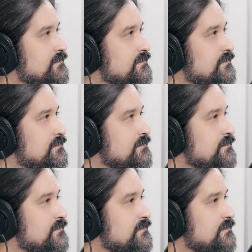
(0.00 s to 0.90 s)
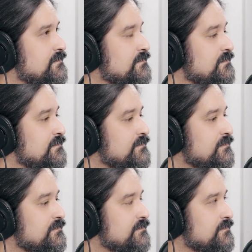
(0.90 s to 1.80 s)

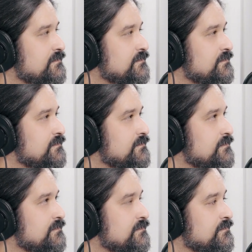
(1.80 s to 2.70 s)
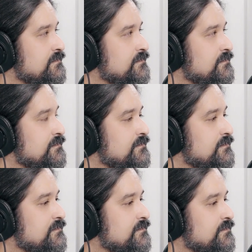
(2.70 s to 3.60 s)
This person isn't speaking.